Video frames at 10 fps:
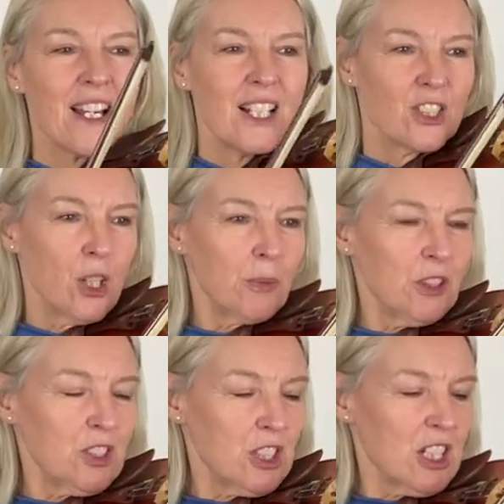So I'm going
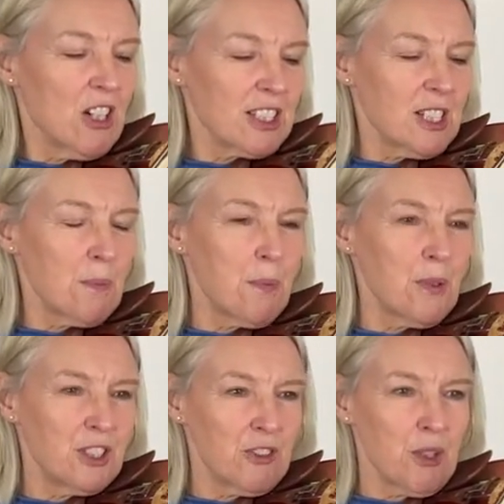to start at the
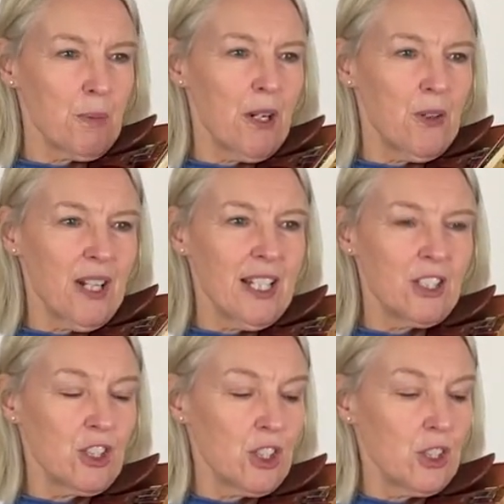point of the bow, and
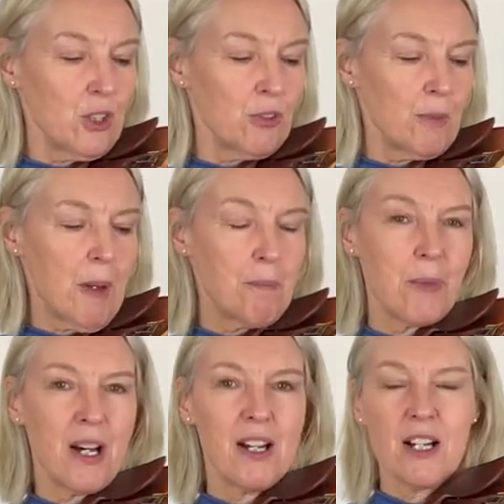you
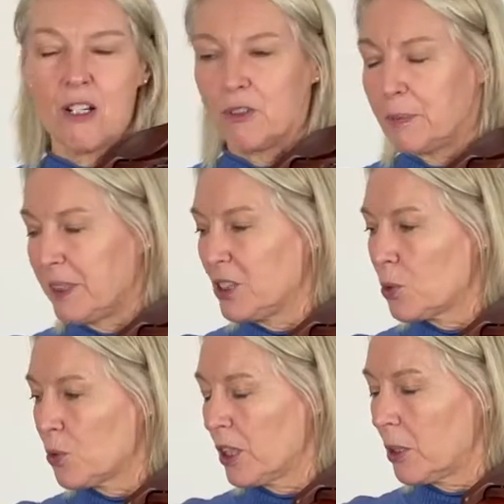remember we've been
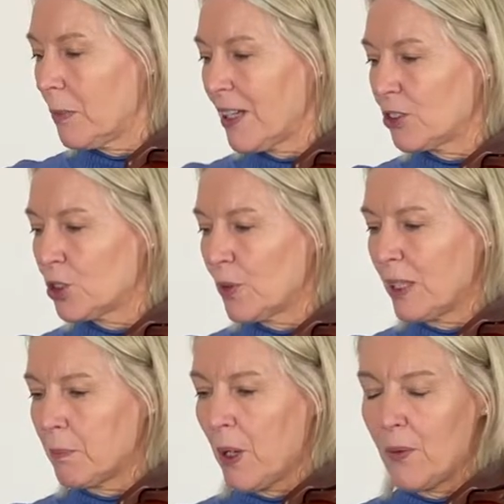talking about
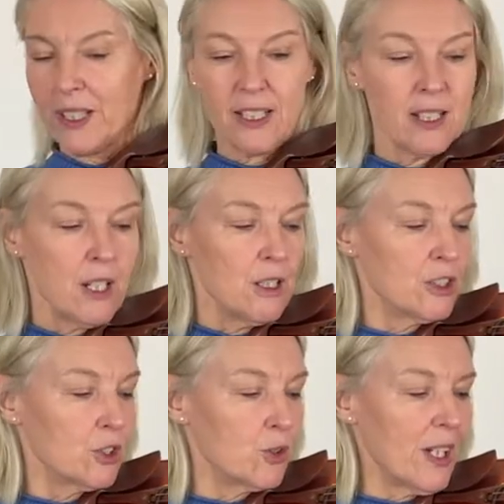straight bowing.
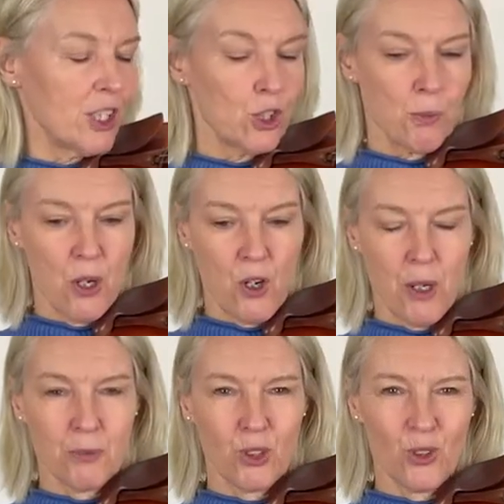Stretch your bow
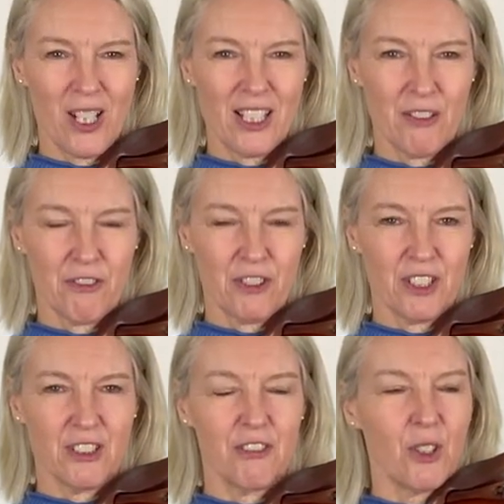arm straight in
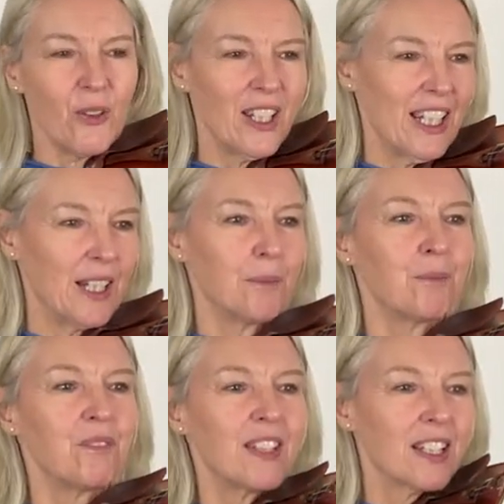front of you here.
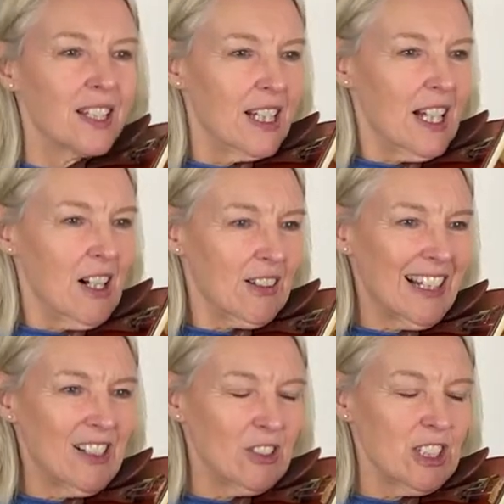I'll
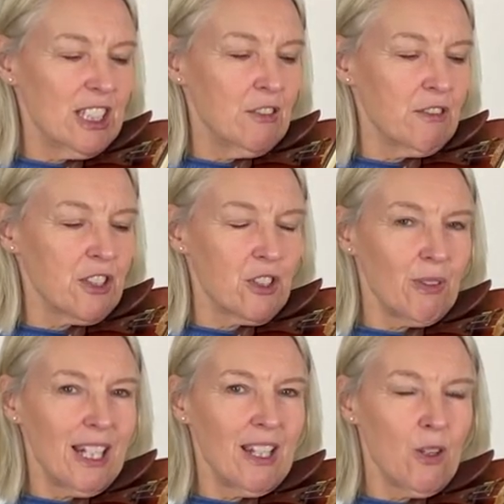count us in for
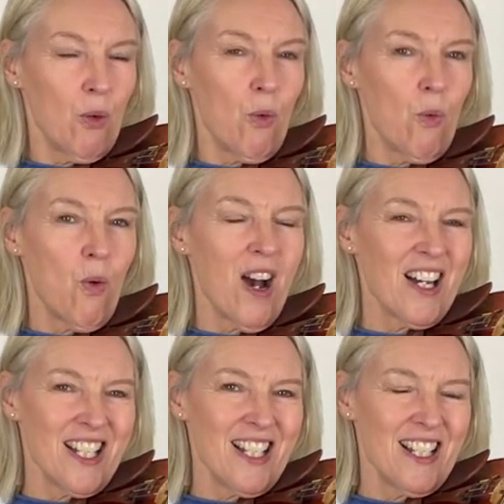three.
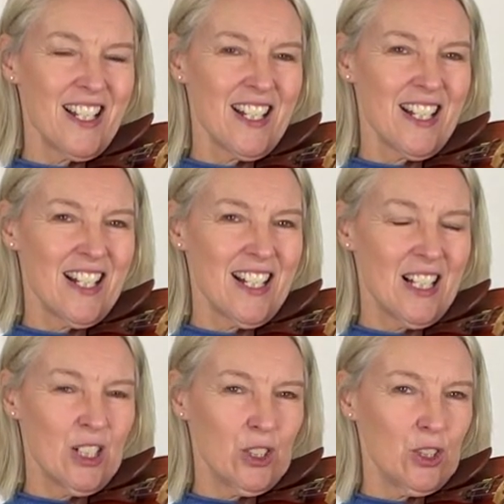One,
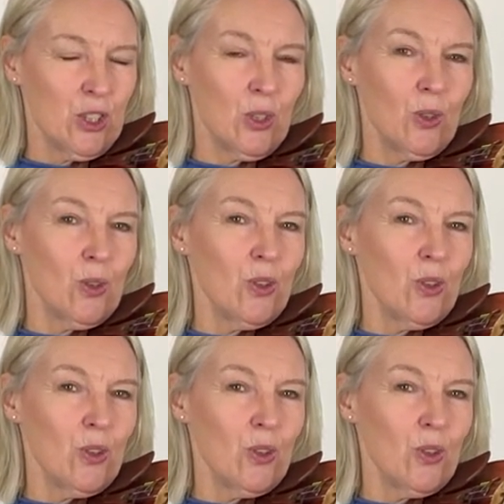two,